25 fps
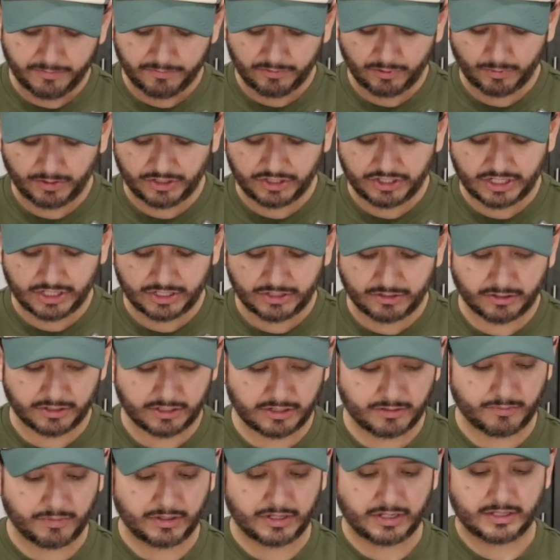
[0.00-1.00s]
the way she
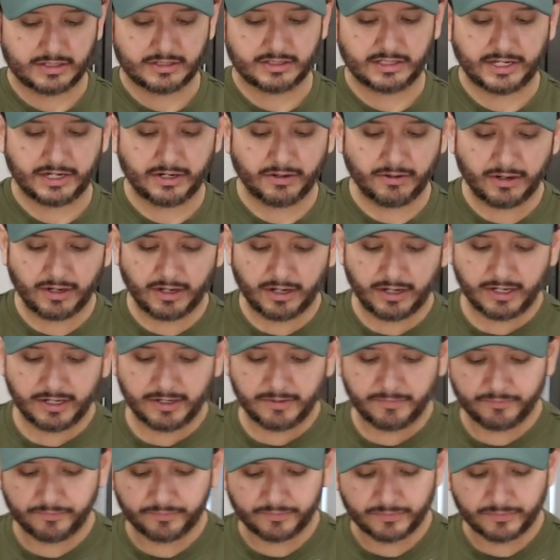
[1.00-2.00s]
cooks them, because later on,